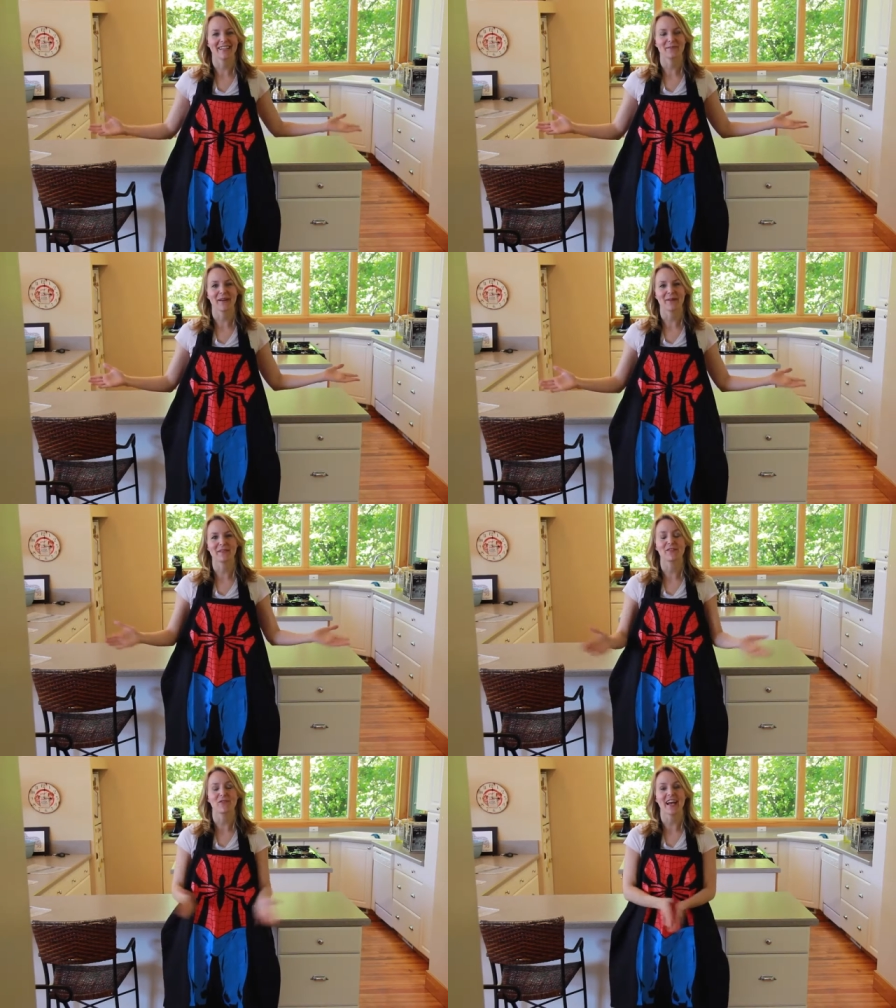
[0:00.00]
guys, my name
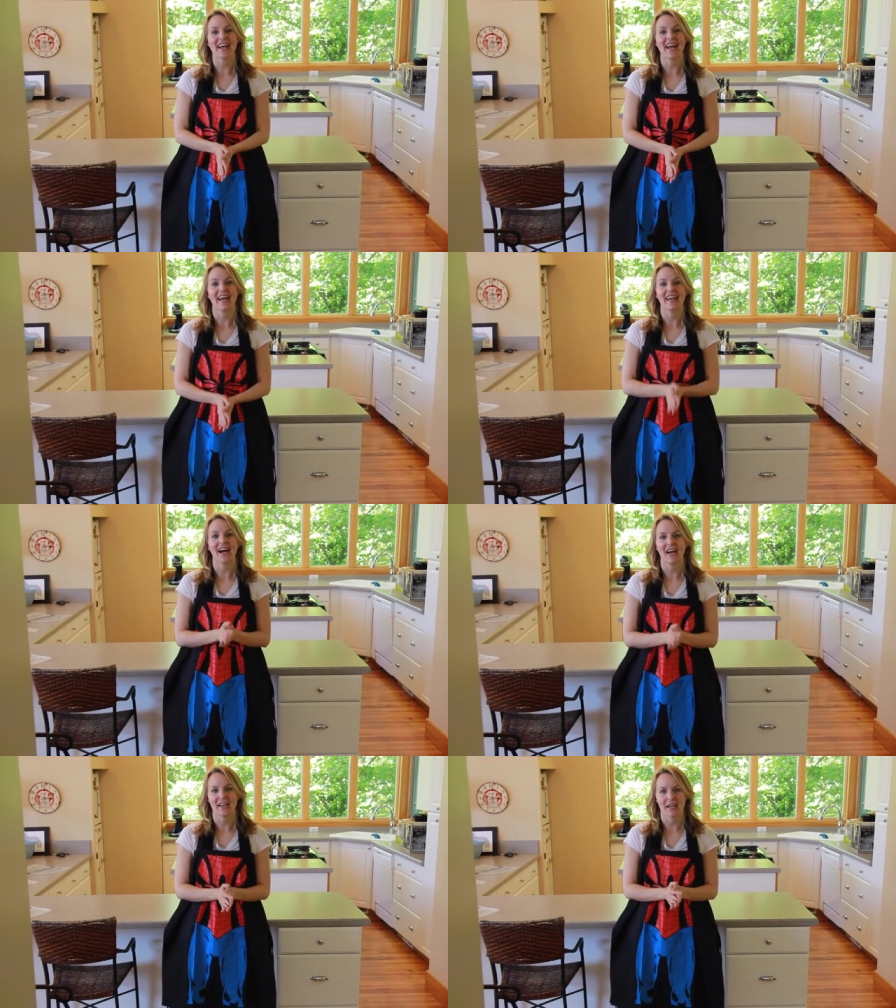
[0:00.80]
is Faye, and
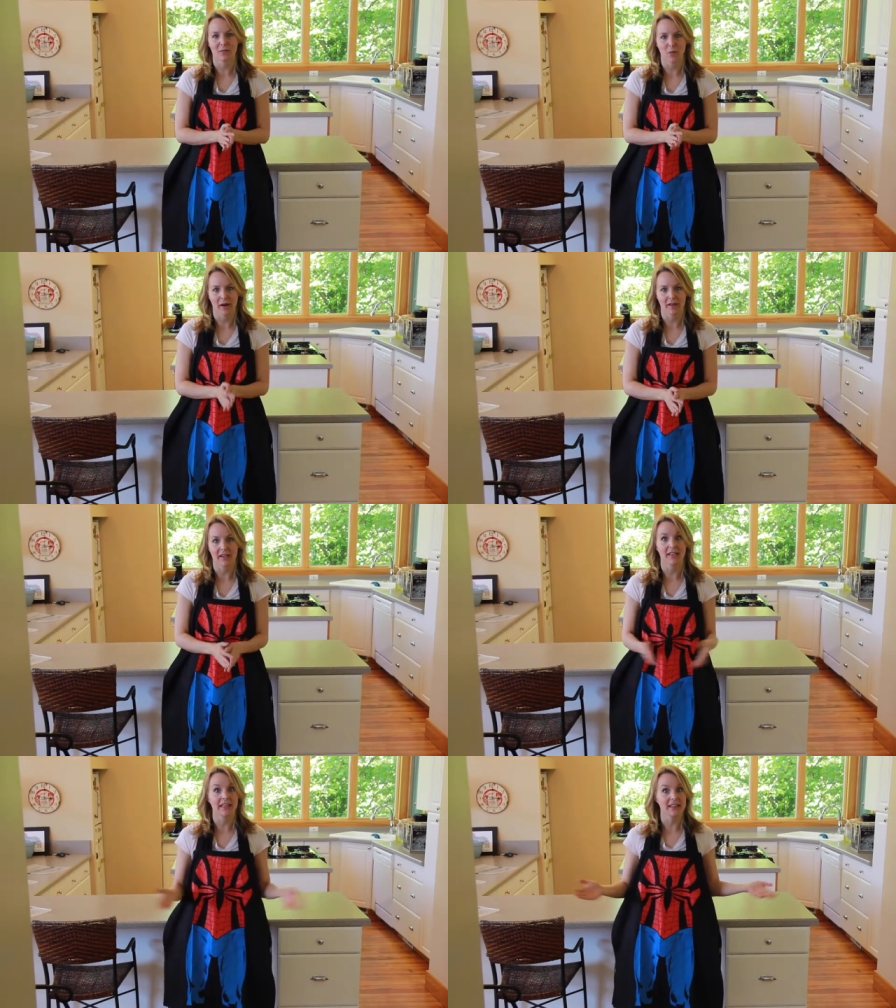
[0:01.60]
I am
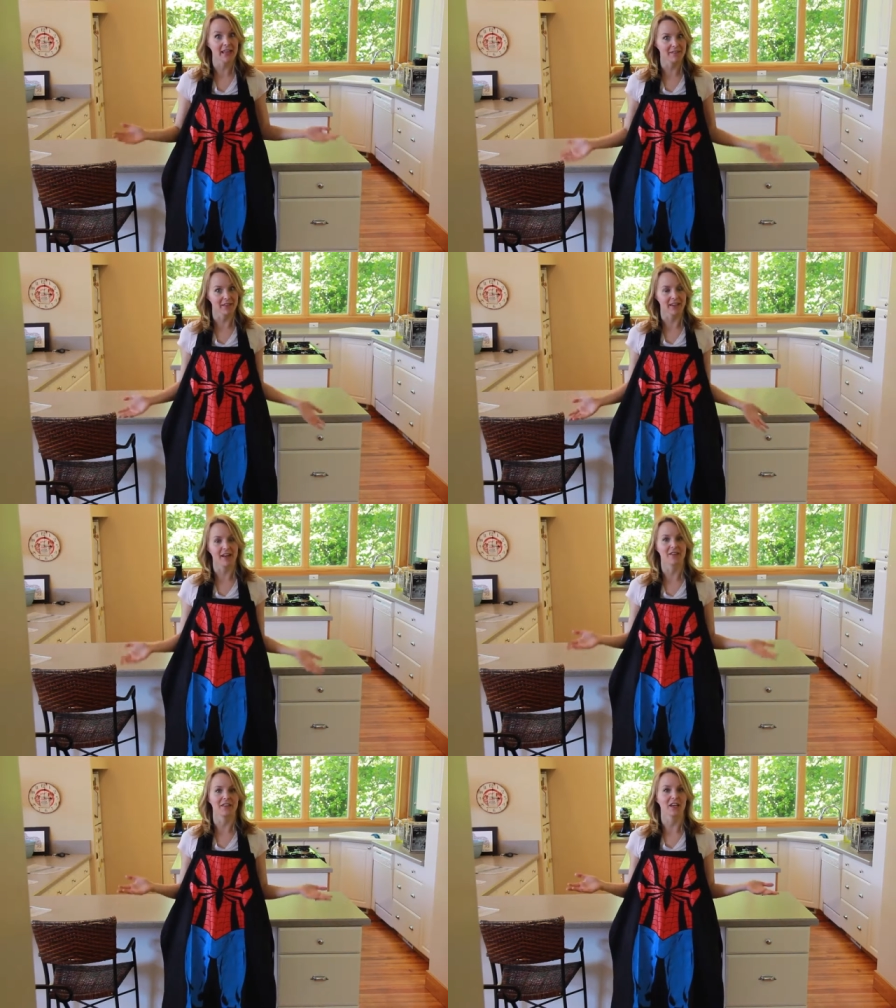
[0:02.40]
wearing 11
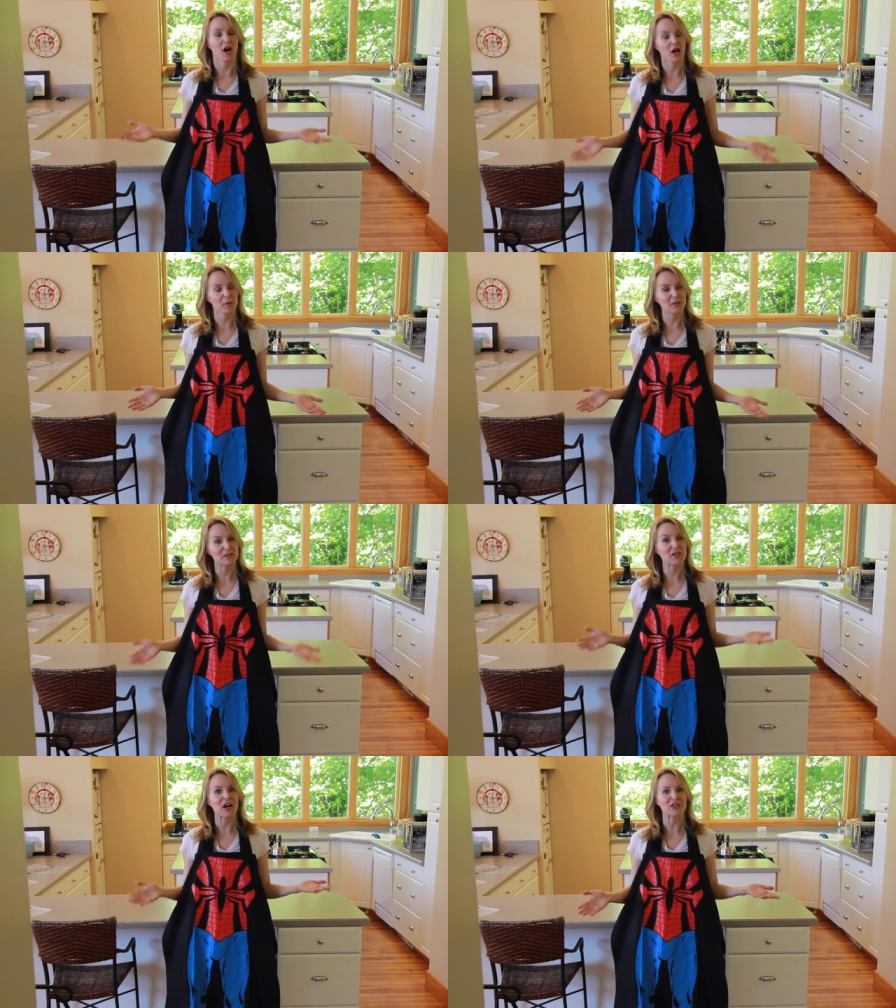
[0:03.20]
of the Armour's
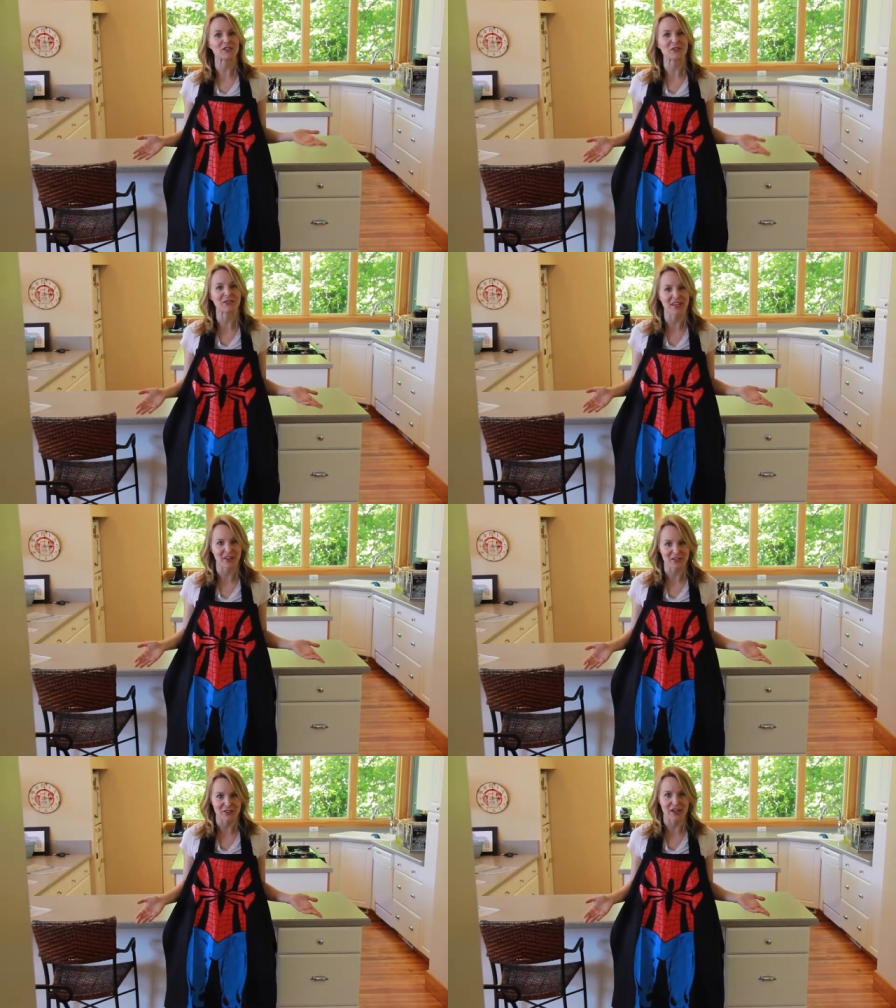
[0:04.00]
cartoon
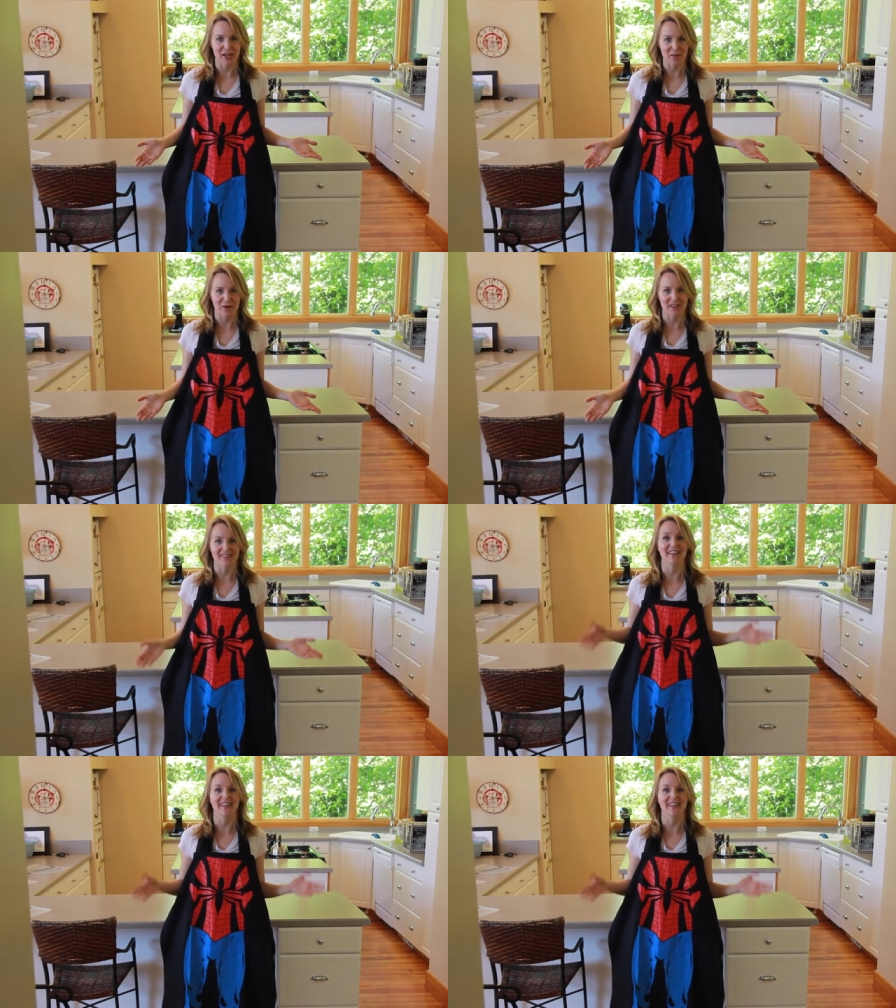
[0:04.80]
character aprons.